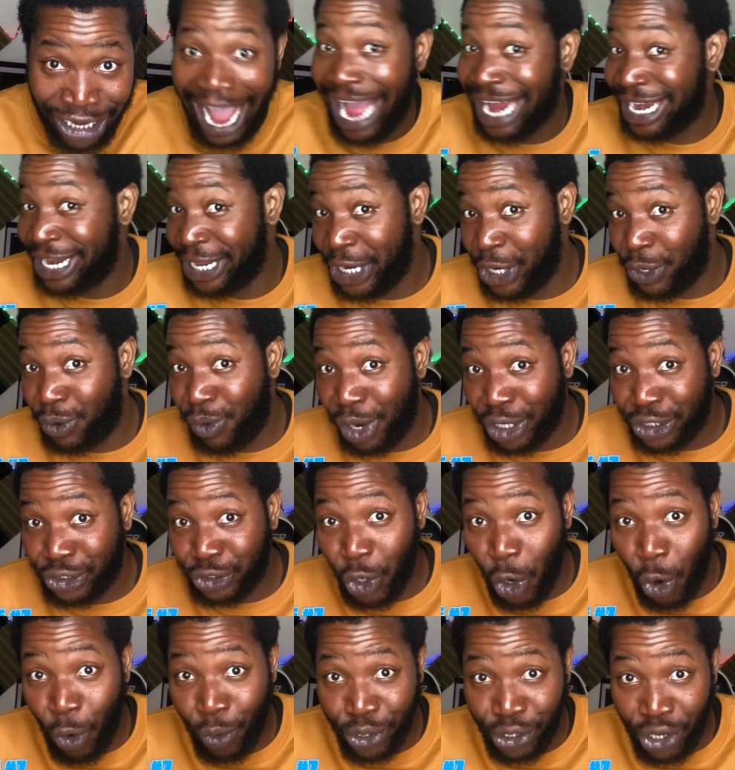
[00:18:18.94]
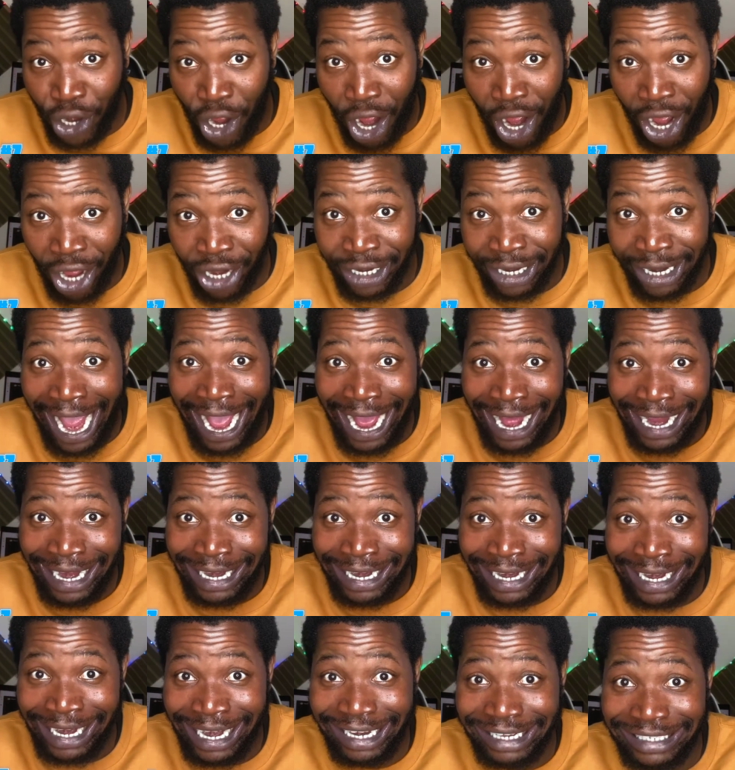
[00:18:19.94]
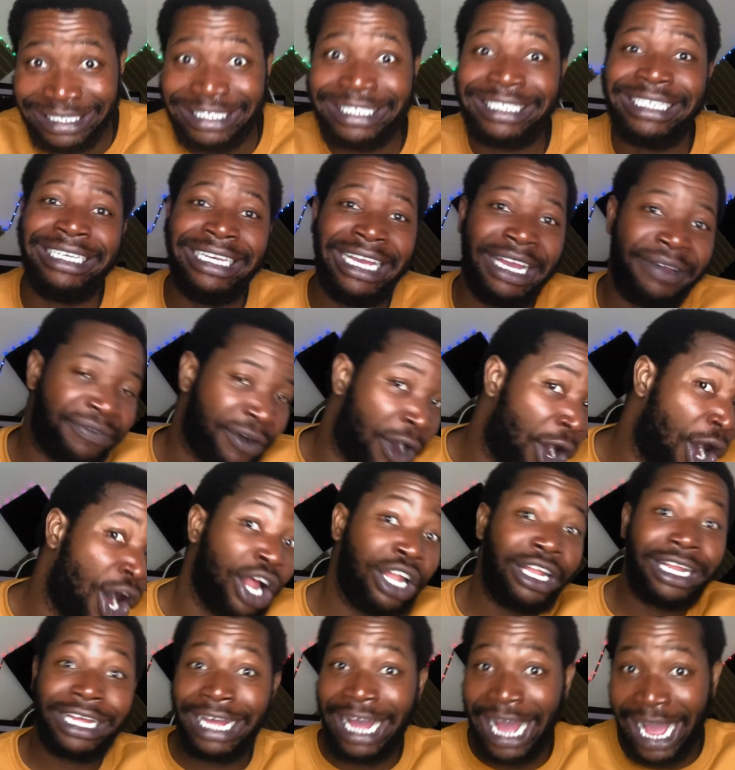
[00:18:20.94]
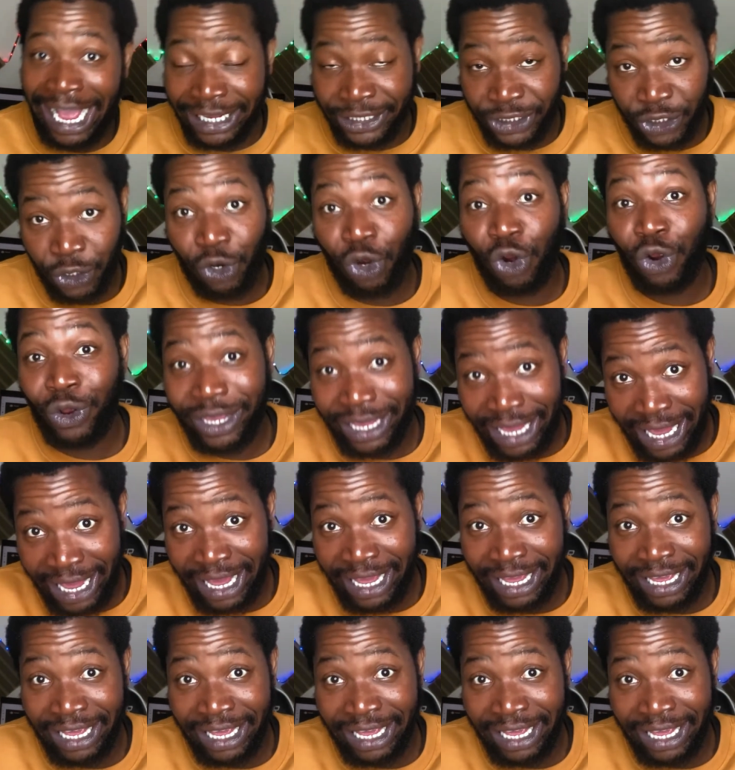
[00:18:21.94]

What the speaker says: and hear what's going on and see if all the guys are okay.